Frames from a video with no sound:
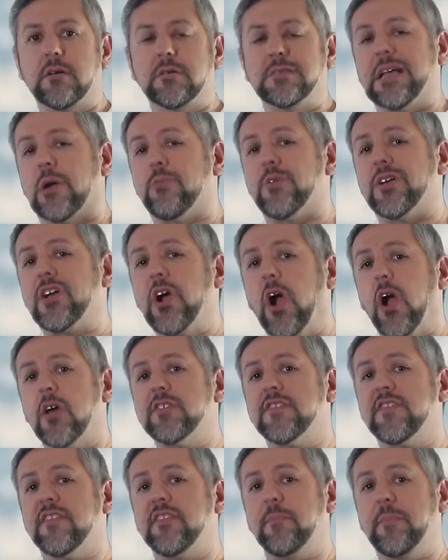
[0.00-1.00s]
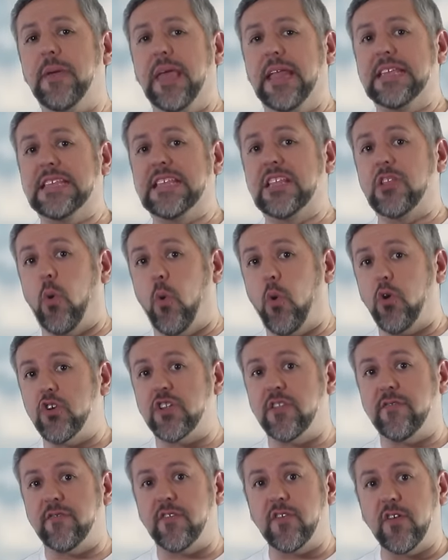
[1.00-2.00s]
Now, regardless of the meaning and the
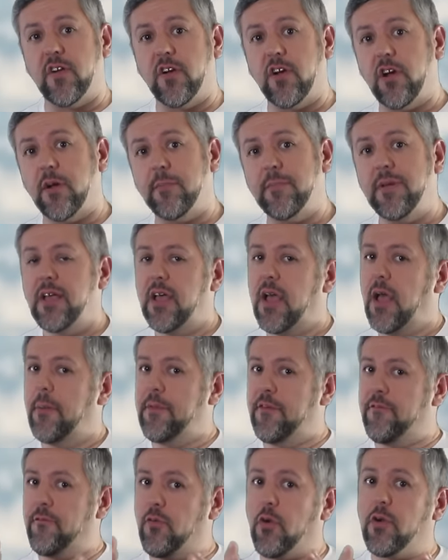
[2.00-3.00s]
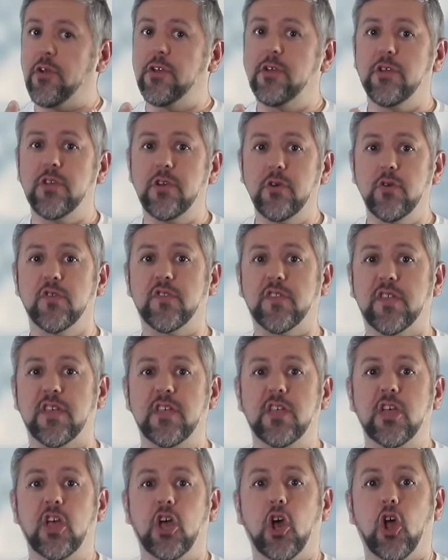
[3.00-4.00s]
origin of the term, before you use
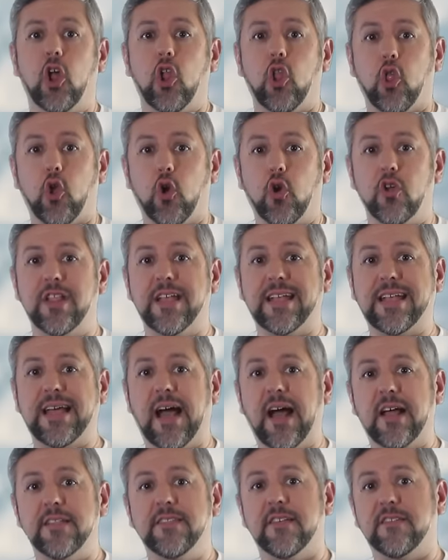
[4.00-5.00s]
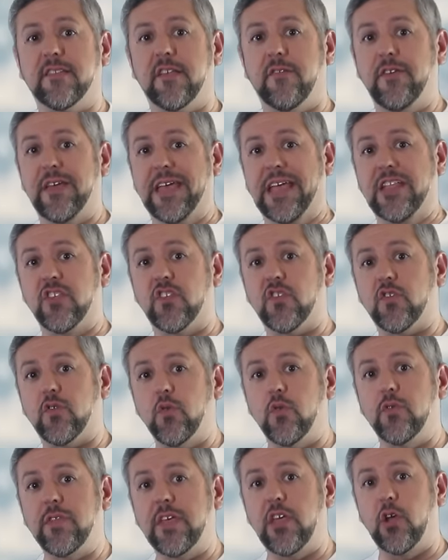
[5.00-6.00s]
it, learn the context of it in the
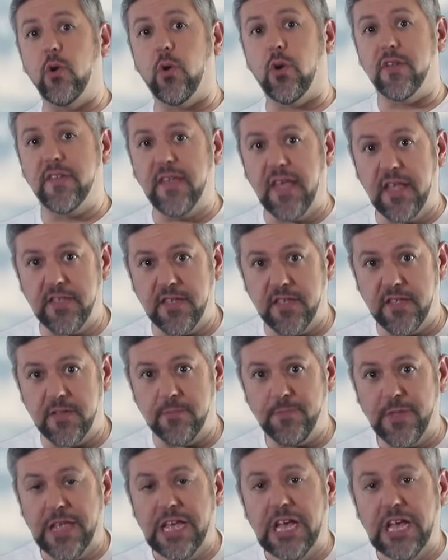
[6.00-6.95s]
school that you are attending.